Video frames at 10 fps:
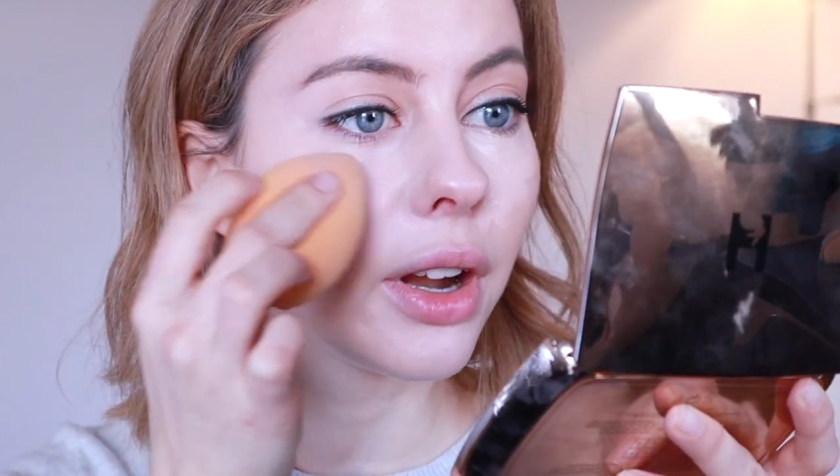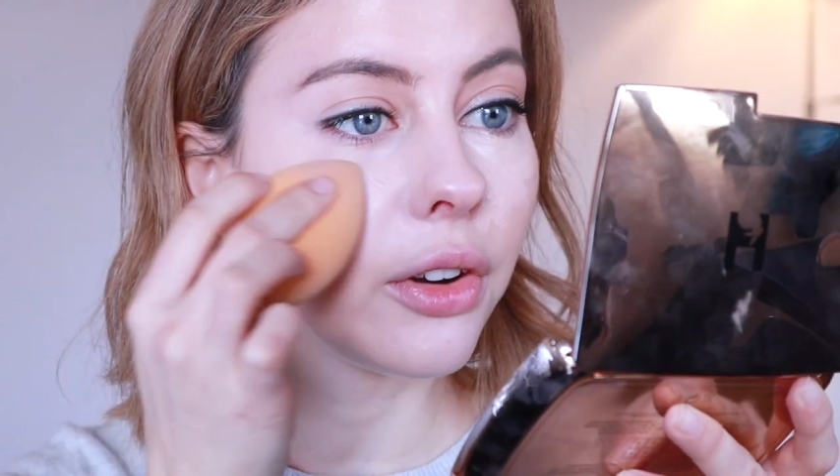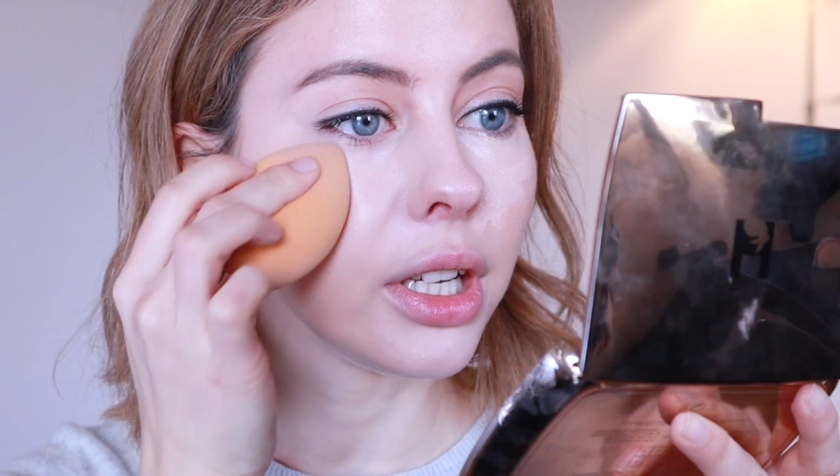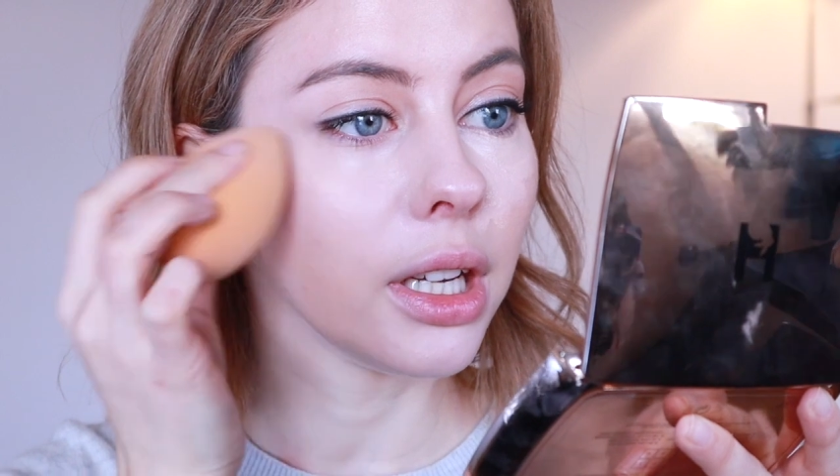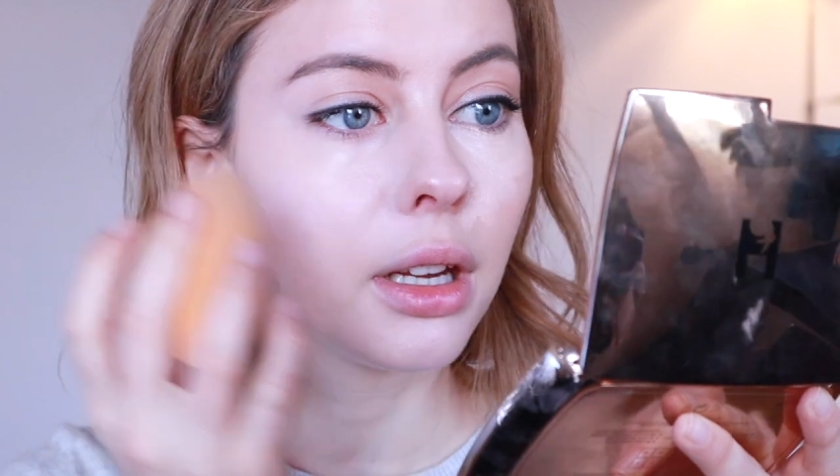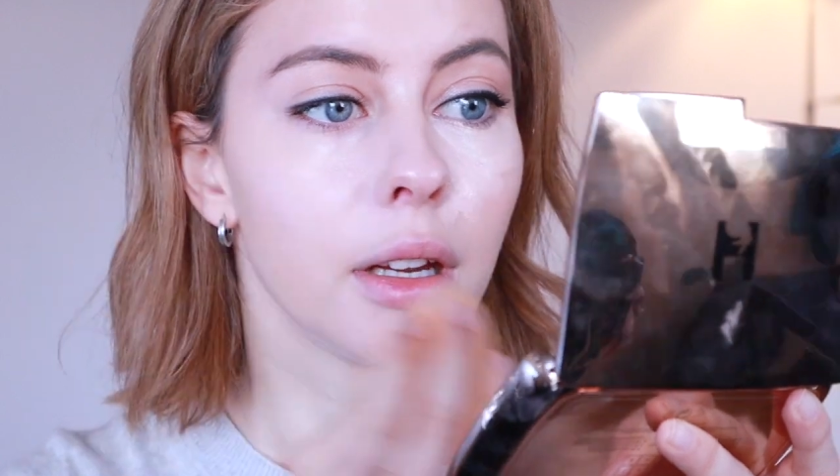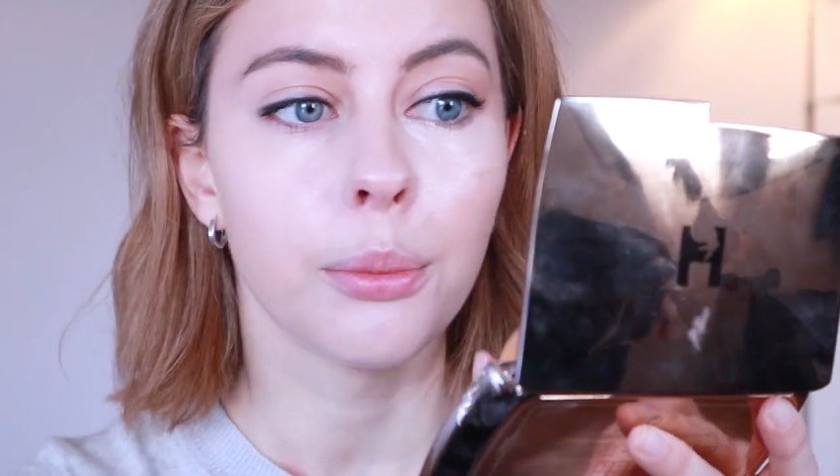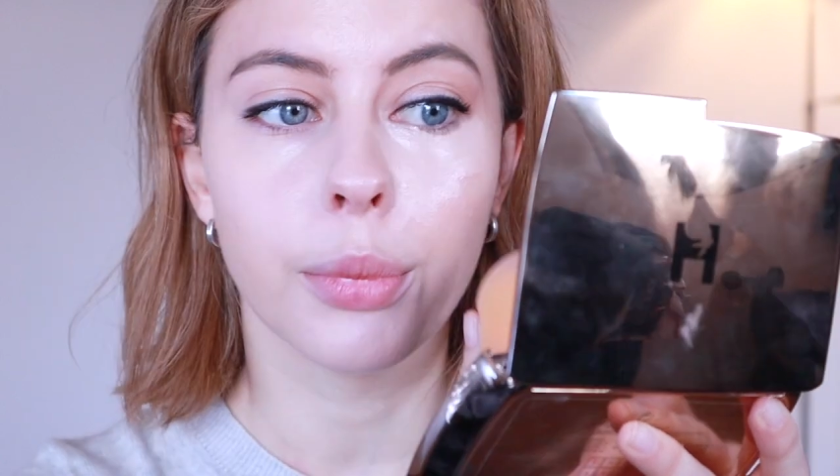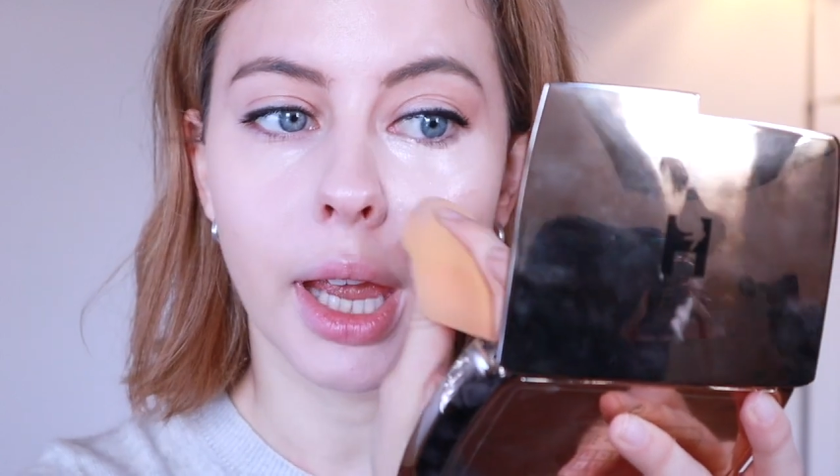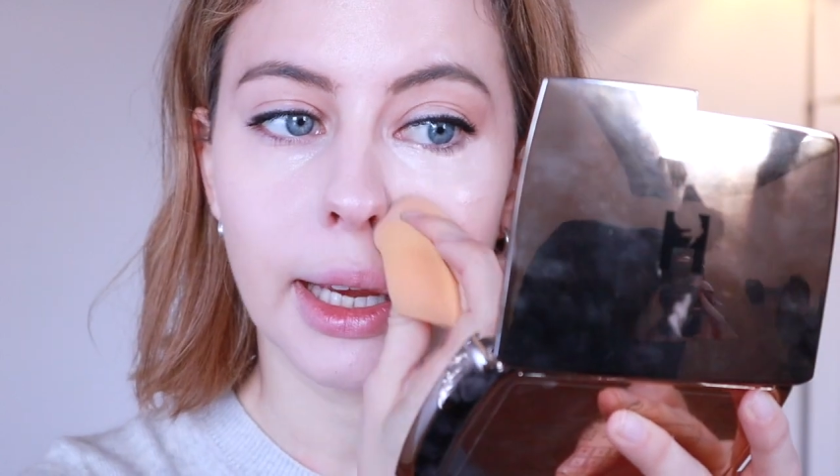very
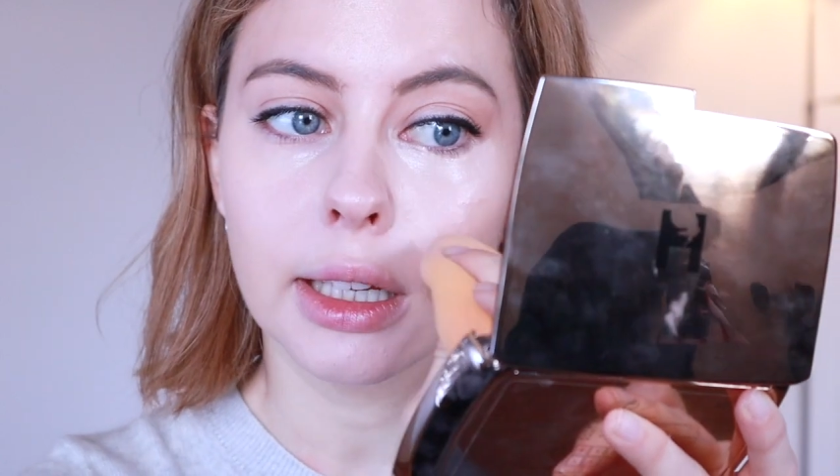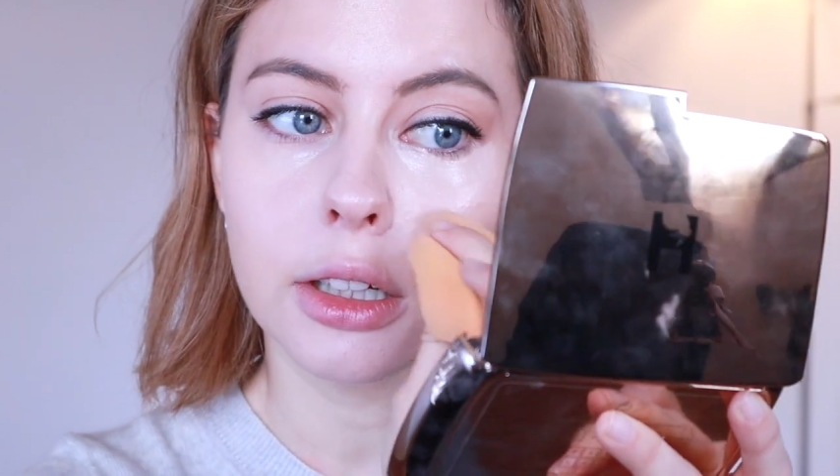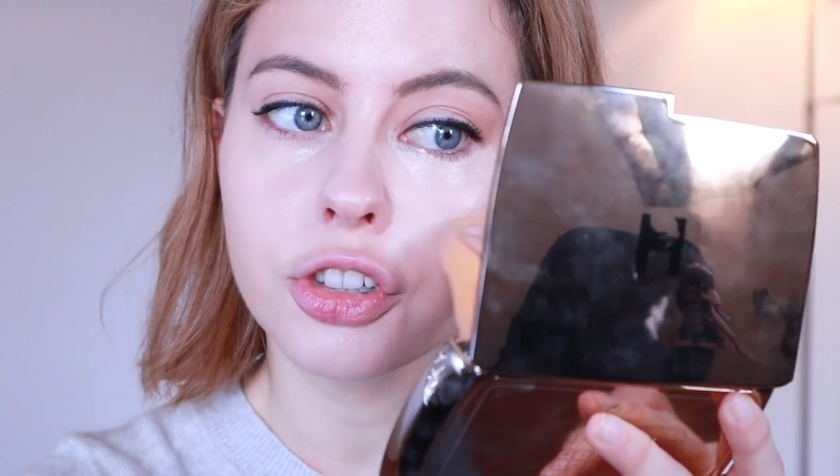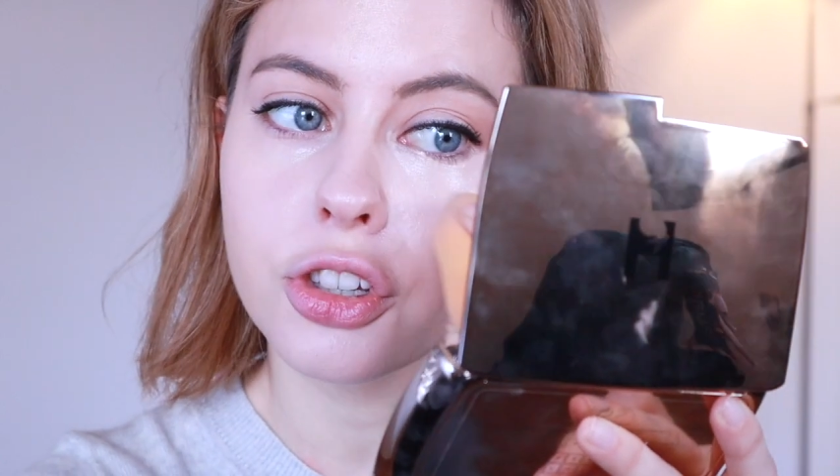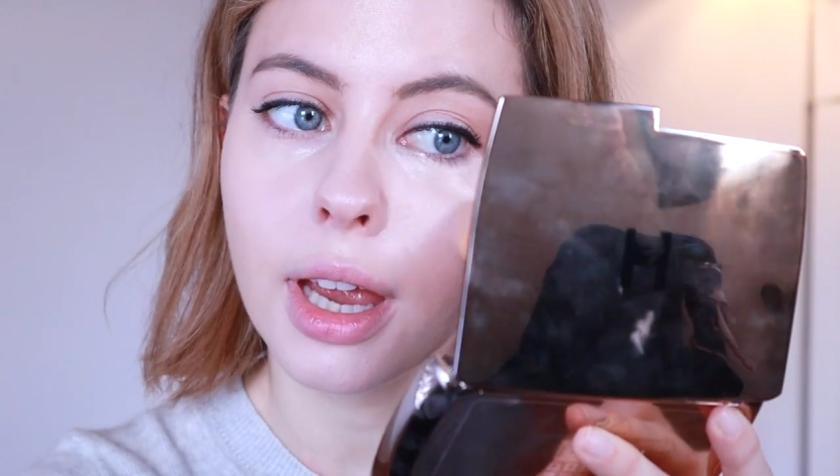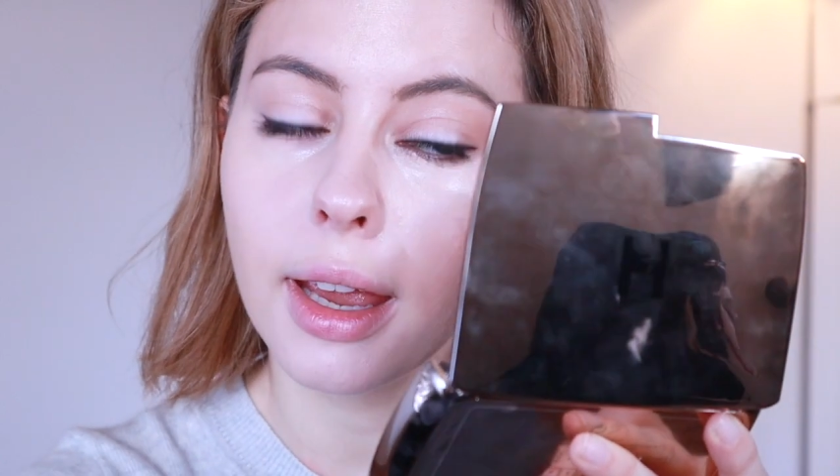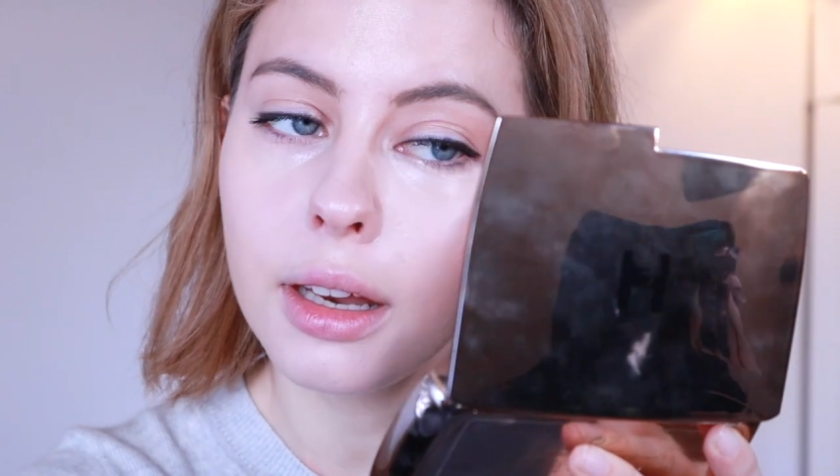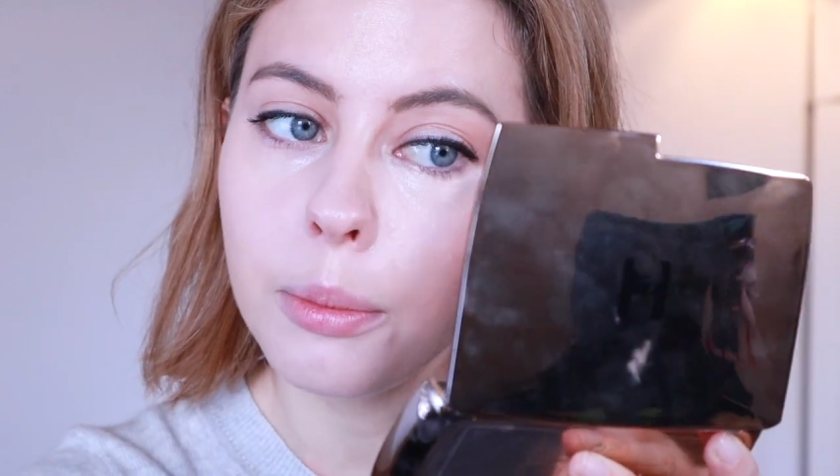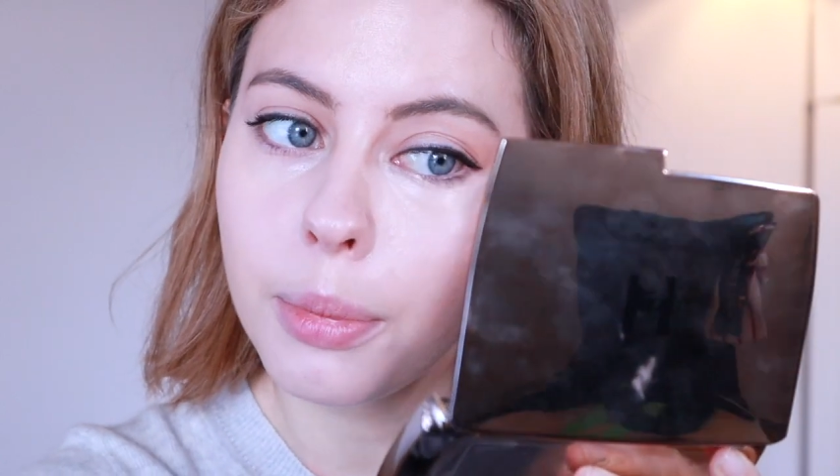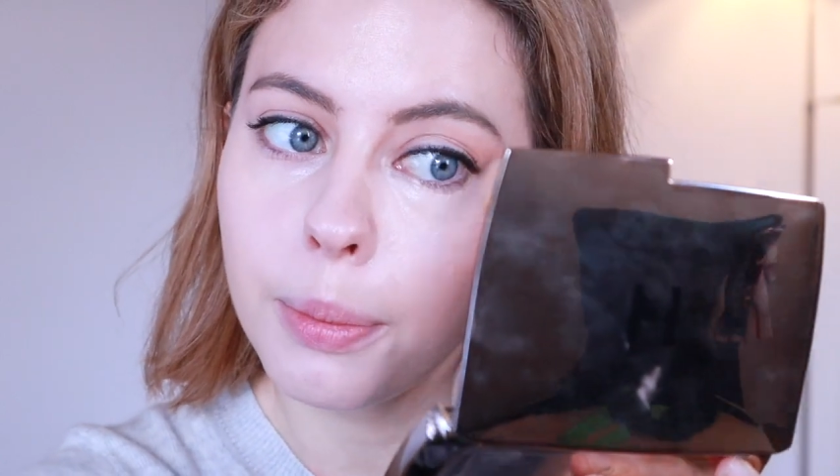pale
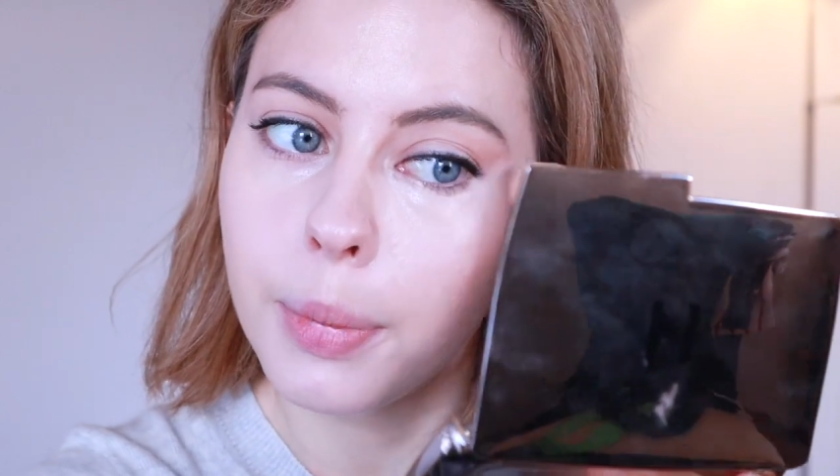shade,